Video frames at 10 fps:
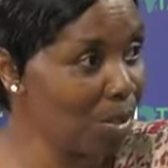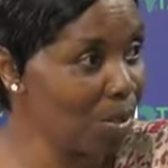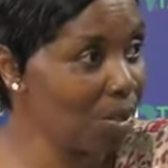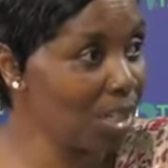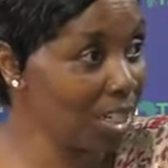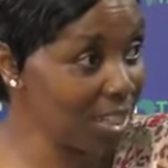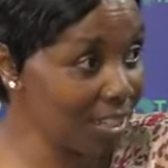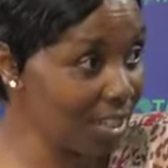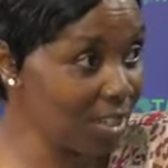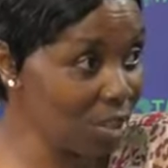on
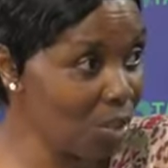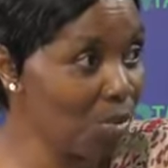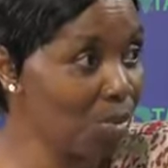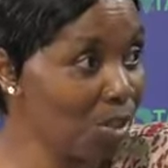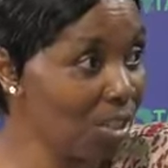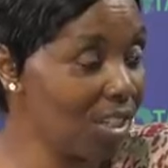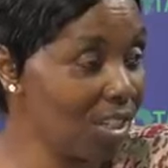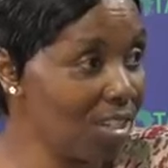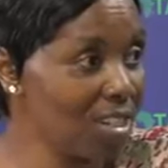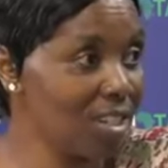research,
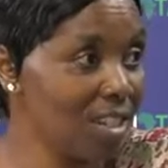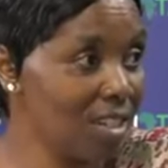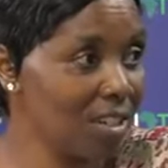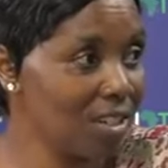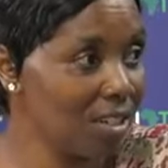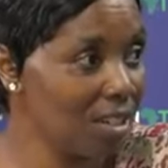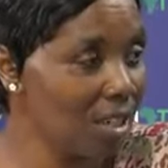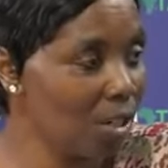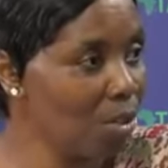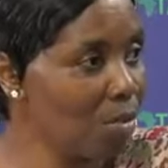communication, and
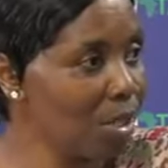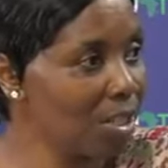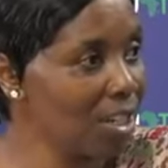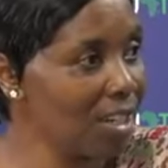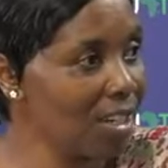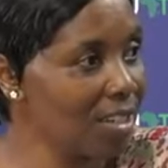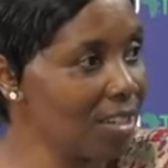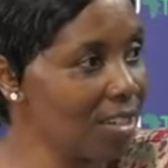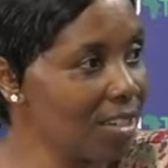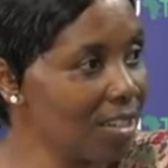
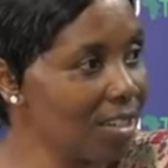commercialization.